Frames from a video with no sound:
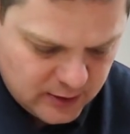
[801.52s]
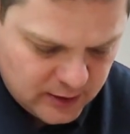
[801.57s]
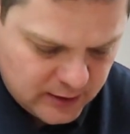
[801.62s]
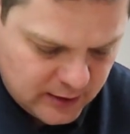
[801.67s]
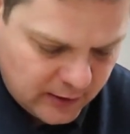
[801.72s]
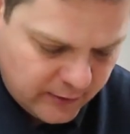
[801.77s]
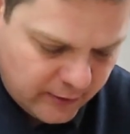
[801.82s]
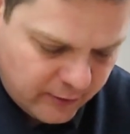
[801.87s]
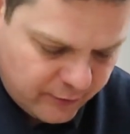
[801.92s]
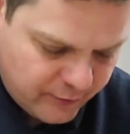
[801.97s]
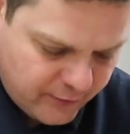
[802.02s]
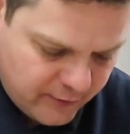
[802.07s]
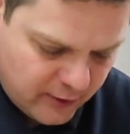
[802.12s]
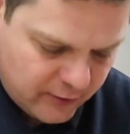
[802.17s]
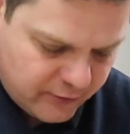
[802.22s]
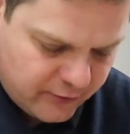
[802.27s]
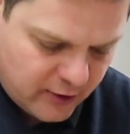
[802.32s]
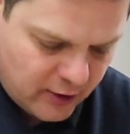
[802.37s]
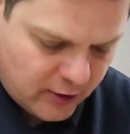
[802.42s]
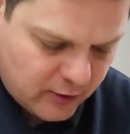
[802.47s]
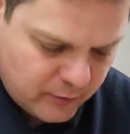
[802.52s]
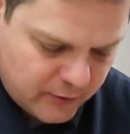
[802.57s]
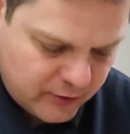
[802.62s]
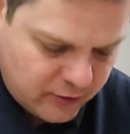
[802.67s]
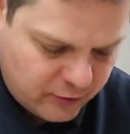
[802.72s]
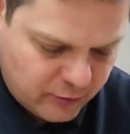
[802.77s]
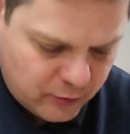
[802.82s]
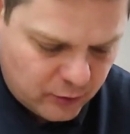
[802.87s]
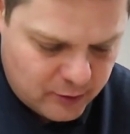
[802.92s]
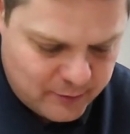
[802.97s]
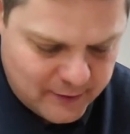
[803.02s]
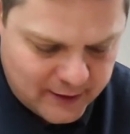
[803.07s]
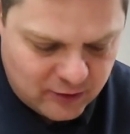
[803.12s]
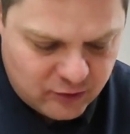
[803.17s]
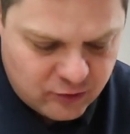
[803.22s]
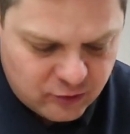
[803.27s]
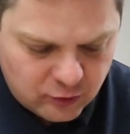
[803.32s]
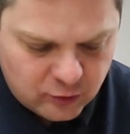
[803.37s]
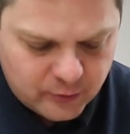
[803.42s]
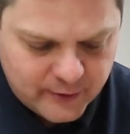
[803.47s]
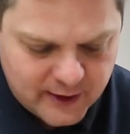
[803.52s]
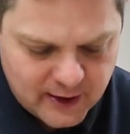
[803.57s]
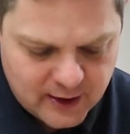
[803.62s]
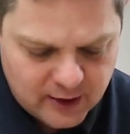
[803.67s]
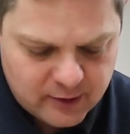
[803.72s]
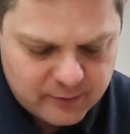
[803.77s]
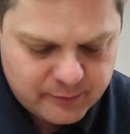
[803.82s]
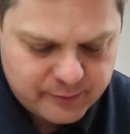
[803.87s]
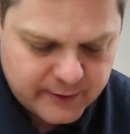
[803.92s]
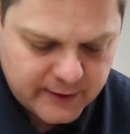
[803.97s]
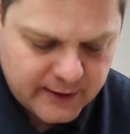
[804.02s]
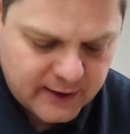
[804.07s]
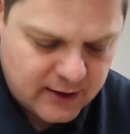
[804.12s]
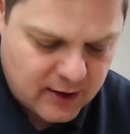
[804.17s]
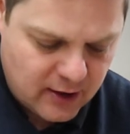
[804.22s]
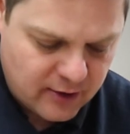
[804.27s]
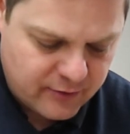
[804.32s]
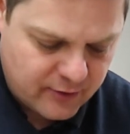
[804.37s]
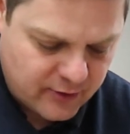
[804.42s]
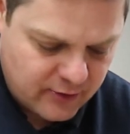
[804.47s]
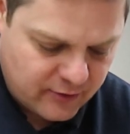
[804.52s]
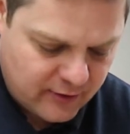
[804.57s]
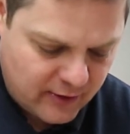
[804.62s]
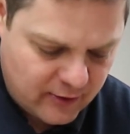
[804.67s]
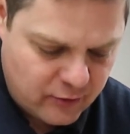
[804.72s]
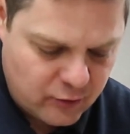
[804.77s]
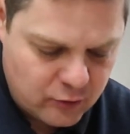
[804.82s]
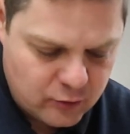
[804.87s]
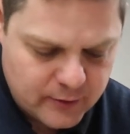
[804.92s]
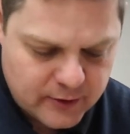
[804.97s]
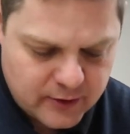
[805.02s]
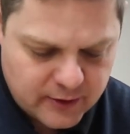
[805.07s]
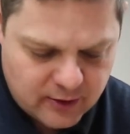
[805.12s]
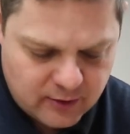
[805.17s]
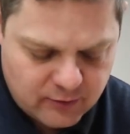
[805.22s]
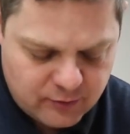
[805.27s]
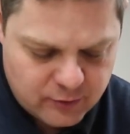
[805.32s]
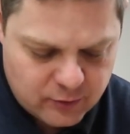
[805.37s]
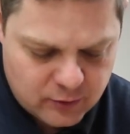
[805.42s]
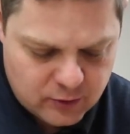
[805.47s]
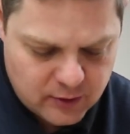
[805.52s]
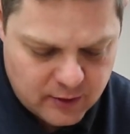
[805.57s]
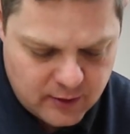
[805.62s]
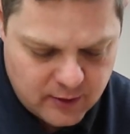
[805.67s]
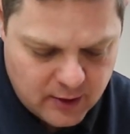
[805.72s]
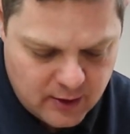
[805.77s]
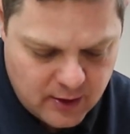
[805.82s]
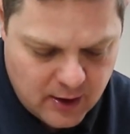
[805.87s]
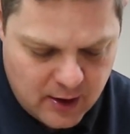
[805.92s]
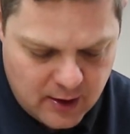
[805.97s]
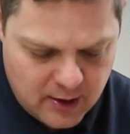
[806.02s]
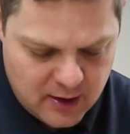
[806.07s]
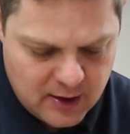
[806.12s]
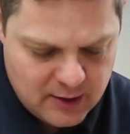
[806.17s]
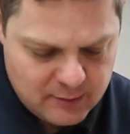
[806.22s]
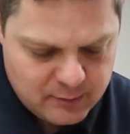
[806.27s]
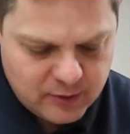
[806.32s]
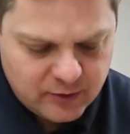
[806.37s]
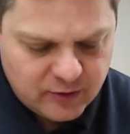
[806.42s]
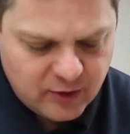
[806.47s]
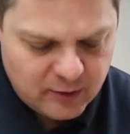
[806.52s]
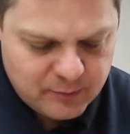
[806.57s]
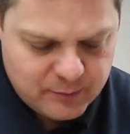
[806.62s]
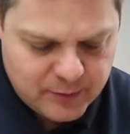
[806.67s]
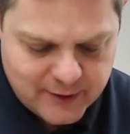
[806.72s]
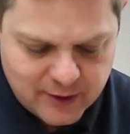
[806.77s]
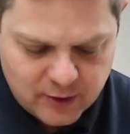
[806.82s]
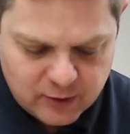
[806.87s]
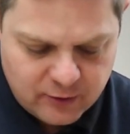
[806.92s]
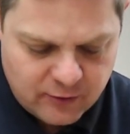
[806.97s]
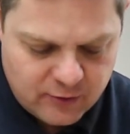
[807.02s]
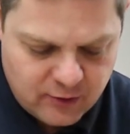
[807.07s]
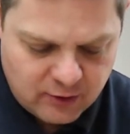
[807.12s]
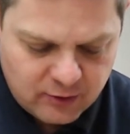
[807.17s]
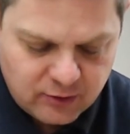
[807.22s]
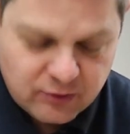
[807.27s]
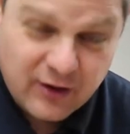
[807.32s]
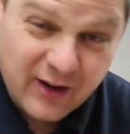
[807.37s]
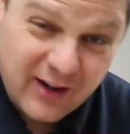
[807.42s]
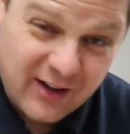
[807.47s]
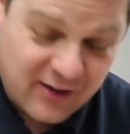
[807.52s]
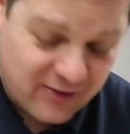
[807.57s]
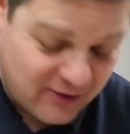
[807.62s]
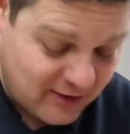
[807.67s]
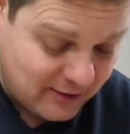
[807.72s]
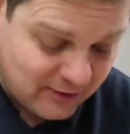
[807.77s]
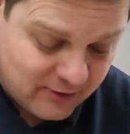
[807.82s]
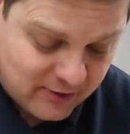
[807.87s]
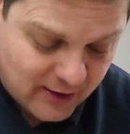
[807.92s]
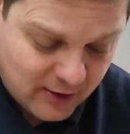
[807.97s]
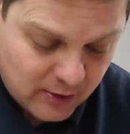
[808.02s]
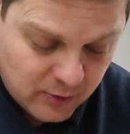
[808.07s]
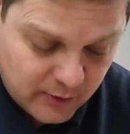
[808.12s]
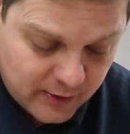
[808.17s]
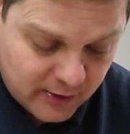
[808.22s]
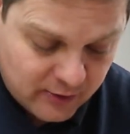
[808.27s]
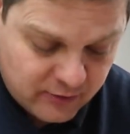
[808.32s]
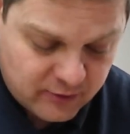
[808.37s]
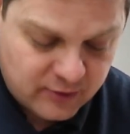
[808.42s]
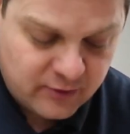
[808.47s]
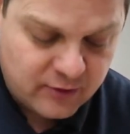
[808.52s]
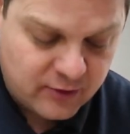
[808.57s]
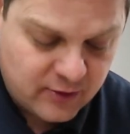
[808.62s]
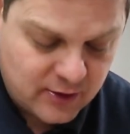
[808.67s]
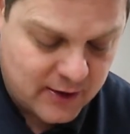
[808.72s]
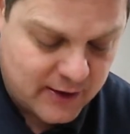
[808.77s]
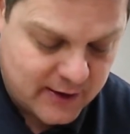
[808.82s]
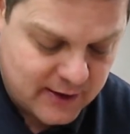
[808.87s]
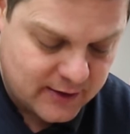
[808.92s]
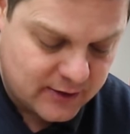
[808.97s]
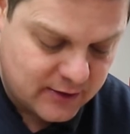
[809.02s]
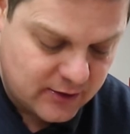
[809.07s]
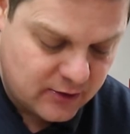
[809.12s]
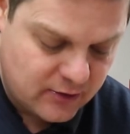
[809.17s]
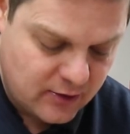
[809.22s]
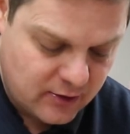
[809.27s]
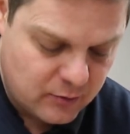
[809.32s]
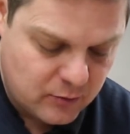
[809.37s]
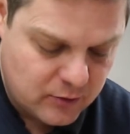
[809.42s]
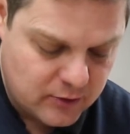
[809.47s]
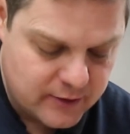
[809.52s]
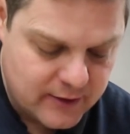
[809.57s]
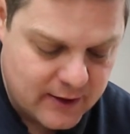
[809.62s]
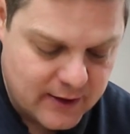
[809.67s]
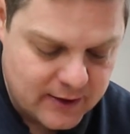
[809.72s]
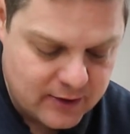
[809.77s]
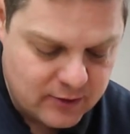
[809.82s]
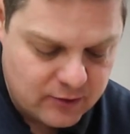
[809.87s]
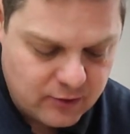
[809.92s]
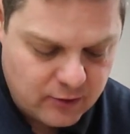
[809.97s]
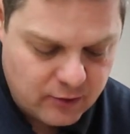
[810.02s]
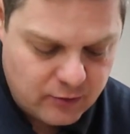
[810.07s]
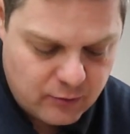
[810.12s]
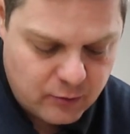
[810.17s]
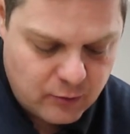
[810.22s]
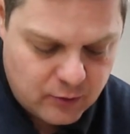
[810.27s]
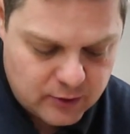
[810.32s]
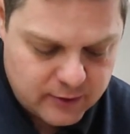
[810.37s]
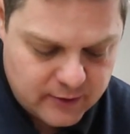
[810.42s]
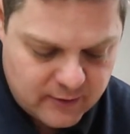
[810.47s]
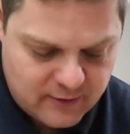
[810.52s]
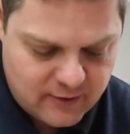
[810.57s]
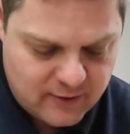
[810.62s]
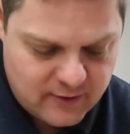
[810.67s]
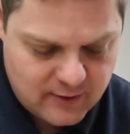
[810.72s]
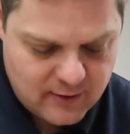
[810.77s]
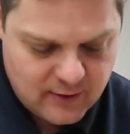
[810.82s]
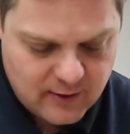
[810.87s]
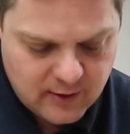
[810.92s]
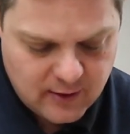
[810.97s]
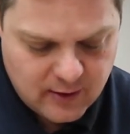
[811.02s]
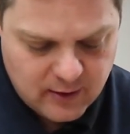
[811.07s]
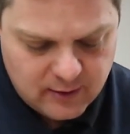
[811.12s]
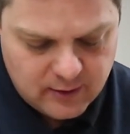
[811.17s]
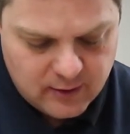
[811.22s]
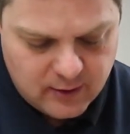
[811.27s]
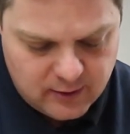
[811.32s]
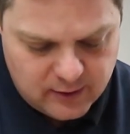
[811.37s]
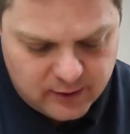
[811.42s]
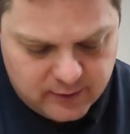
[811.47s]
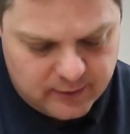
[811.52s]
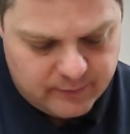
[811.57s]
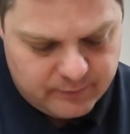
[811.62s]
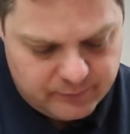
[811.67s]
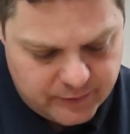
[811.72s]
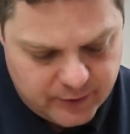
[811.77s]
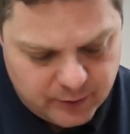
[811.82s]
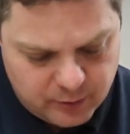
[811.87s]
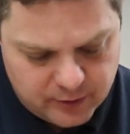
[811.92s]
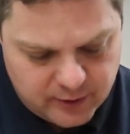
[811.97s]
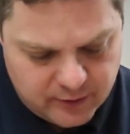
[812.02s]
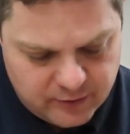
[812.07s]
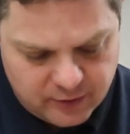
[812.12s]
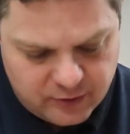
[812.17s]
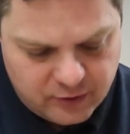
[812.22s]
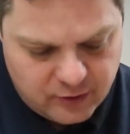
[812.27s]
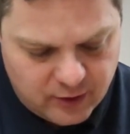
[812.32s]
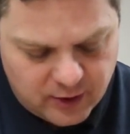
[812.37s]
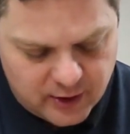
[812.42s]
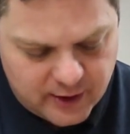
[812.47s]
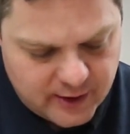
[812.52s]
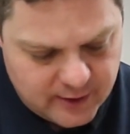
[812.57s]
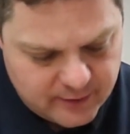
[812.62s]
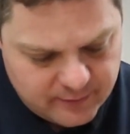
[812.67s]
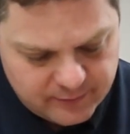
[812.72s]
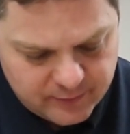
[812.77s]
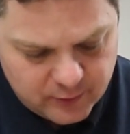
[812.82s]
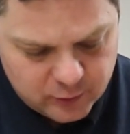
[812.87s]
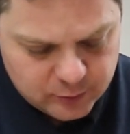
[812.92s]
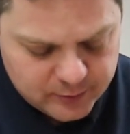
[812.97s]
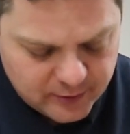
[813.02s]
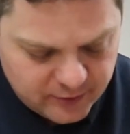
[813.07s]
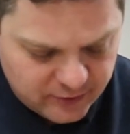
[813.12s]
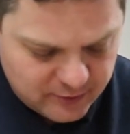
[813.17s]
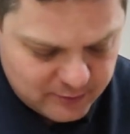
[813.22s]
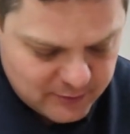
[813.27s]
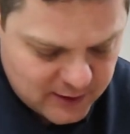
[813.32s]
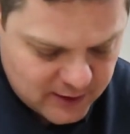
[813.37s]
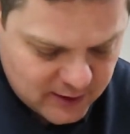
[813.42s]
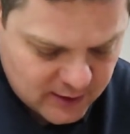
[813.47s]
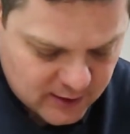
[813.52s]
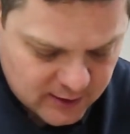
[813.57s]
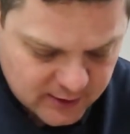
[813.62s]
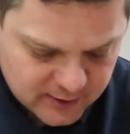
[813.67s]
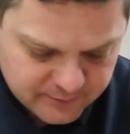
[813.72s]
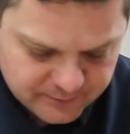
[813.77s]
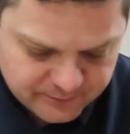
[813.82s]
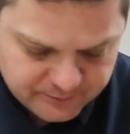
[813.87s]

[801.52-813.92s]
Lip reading: Now on this first coat we just want to make sure we get complete coverage. That's all we're looking for. But don't put it on too thick because it'll take weeks to dry, and you don't want that. You just want it to dry almost immediately.